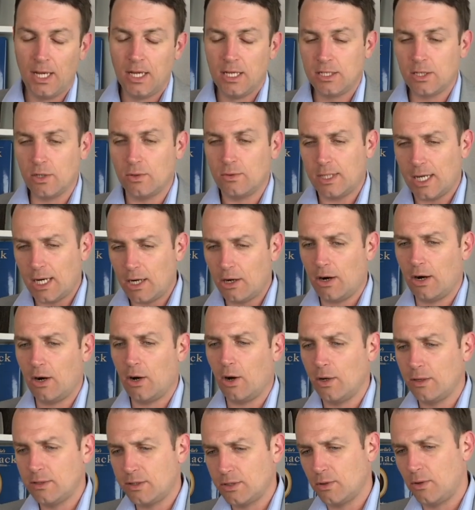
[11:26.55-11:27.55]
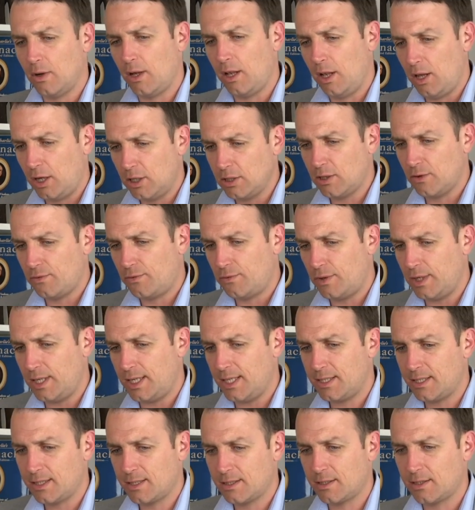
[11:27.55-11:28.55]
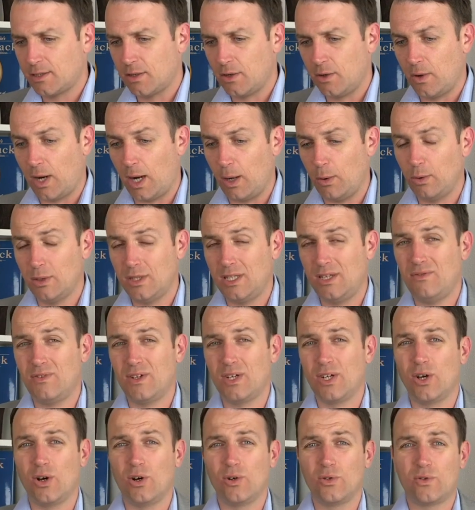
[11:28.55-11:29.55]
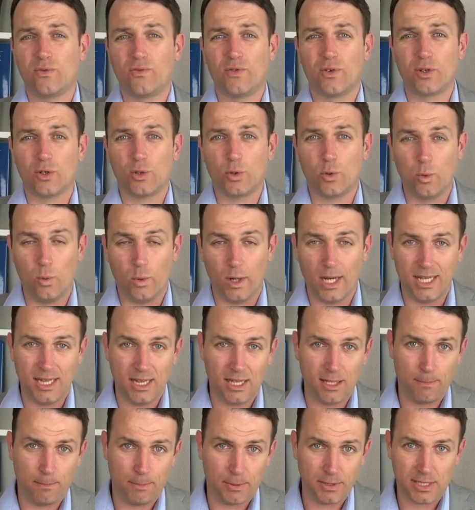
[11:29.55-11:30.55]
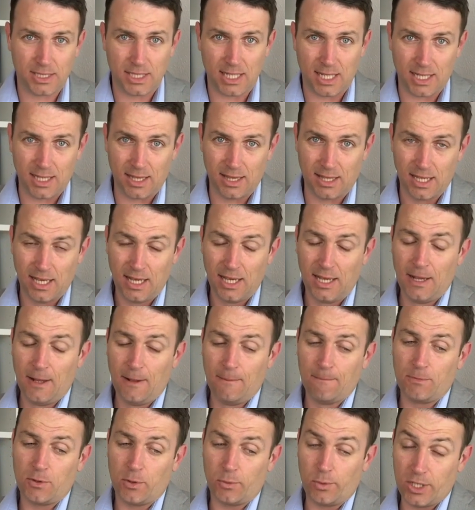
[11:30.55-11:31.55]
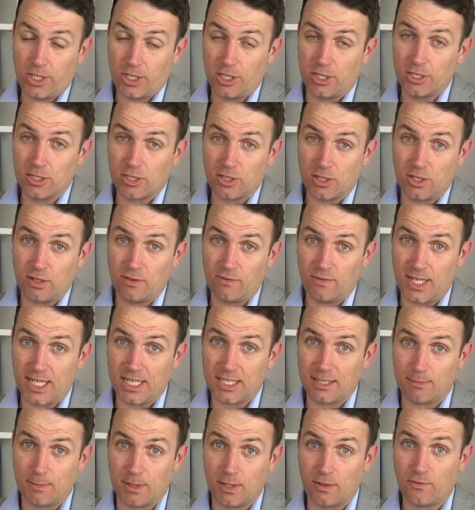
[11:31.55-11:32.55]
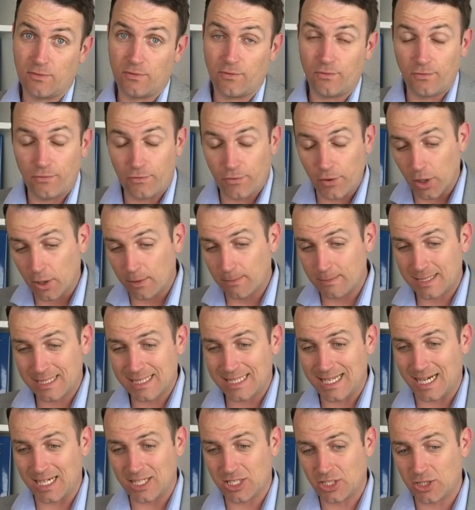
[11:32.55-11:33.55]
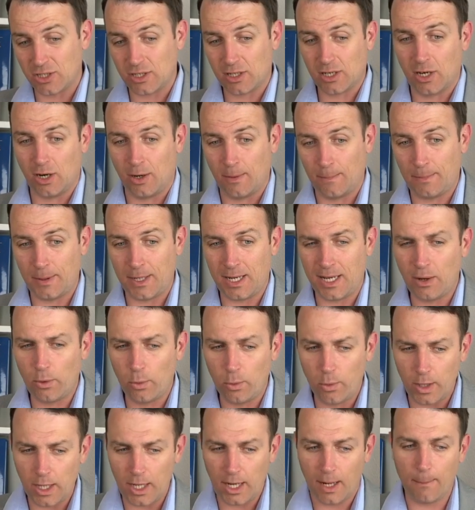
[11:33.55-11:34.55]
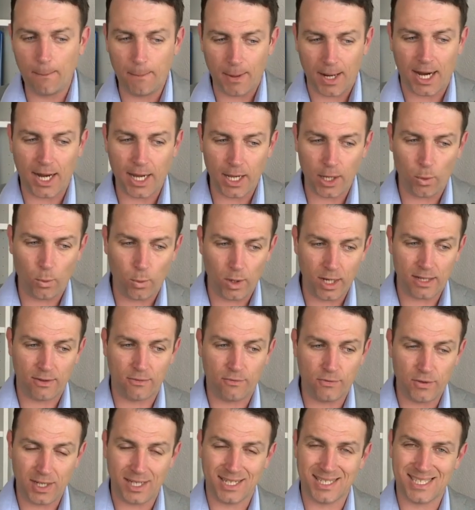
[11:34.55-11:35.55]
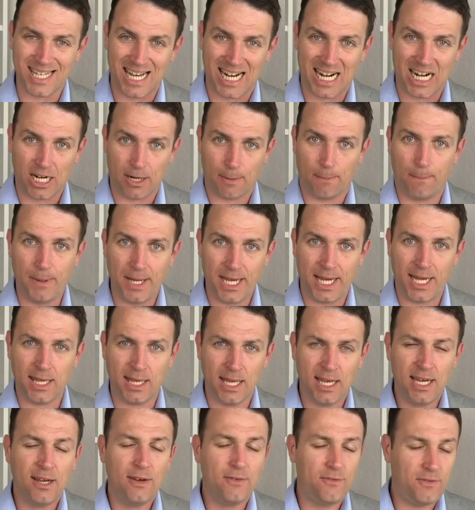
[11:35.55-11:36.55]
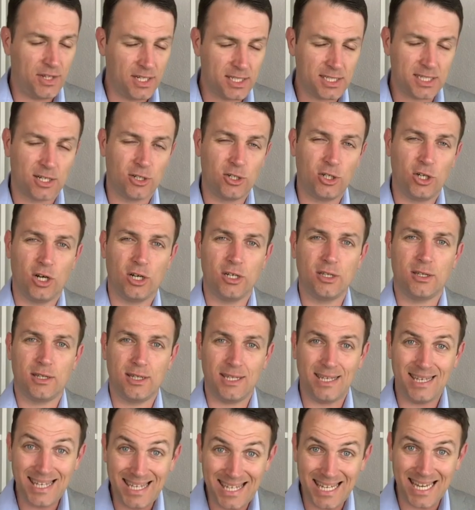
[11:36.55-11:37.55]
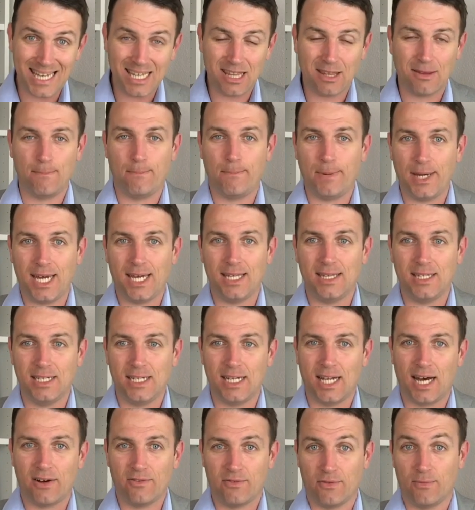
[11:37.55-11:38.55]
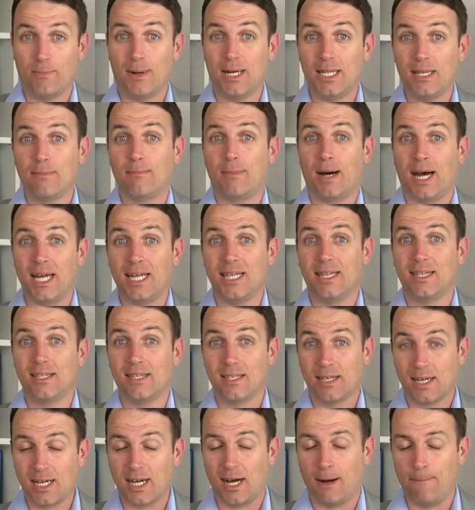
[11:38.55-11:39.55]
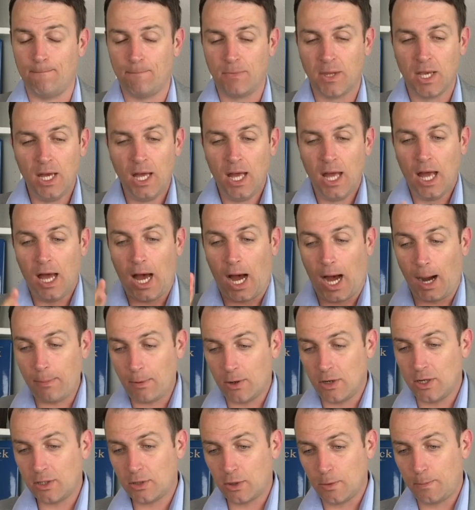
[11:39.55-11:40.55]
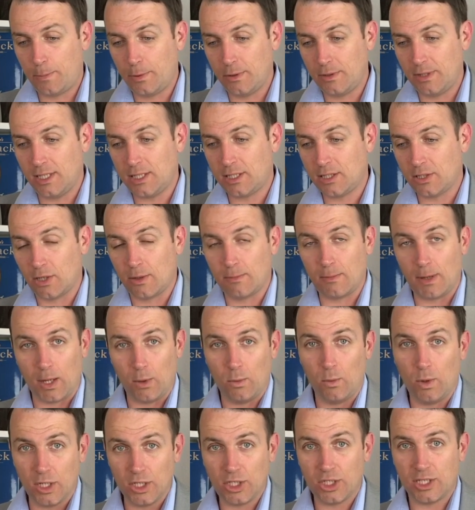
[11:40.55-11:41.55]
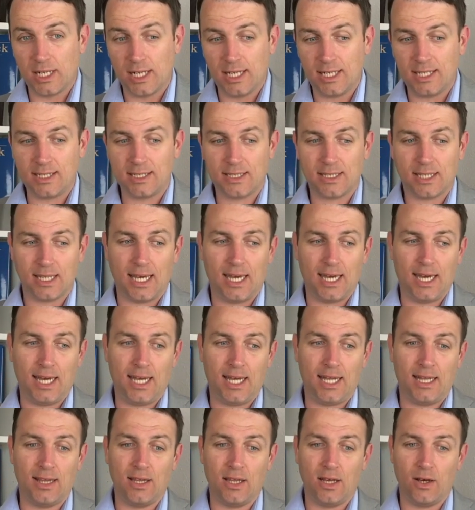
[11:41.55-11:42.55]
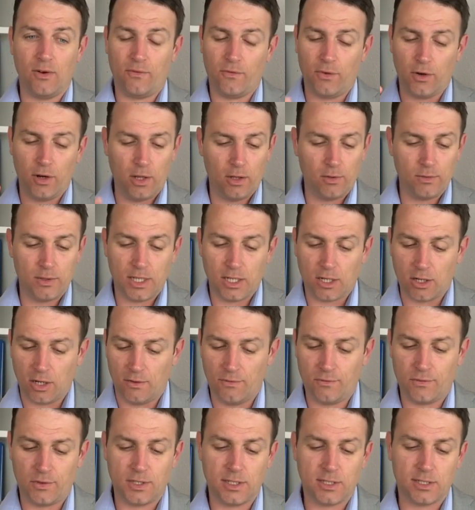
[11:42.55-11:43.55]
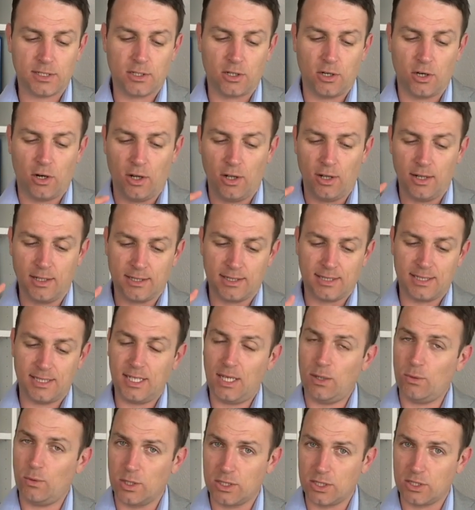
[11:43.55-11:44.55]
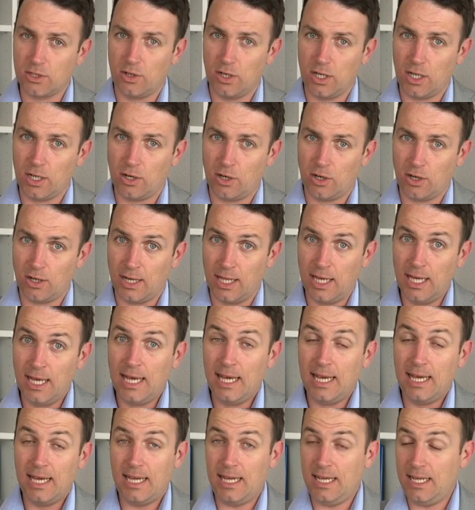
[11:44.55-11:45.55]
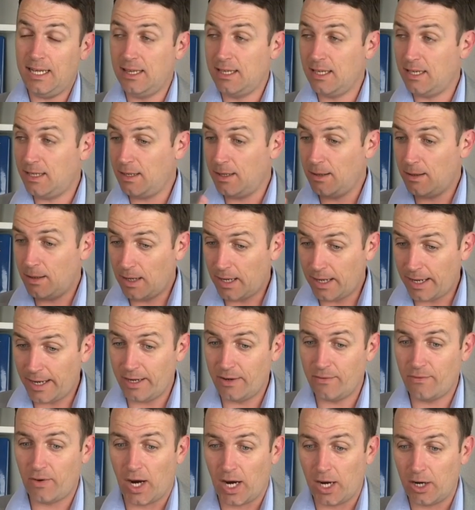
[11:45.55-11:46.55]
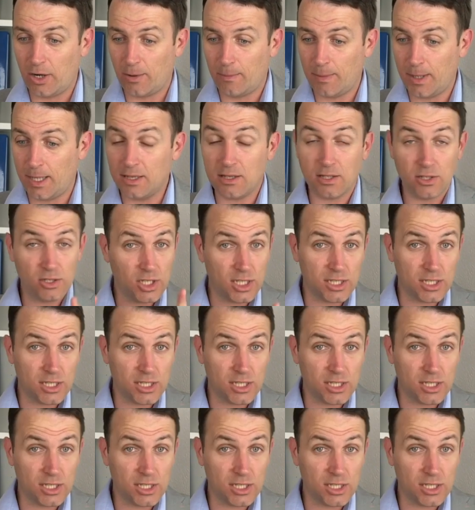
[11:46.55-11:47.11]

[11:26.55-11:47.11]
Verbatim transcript: So there are also a lot of risks. So I would even go for 20% returns on investment from such a company. Really buy when things are bad. Things are not yet bad enough, but might come. I'm going to put this on my watch list and uh, follow the conference call. see what's going on in the environment.